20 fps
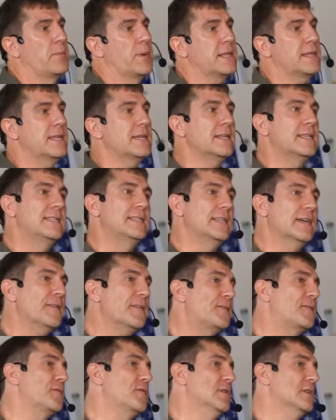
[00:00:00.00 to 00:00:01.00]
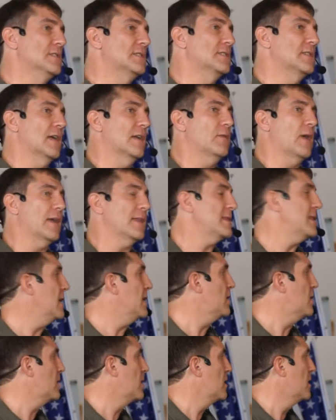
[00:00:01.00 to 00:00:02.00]
But the difference that I
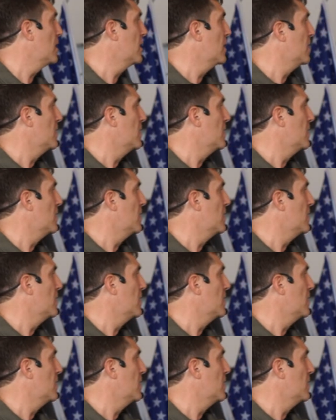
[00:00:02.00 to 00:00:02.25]
think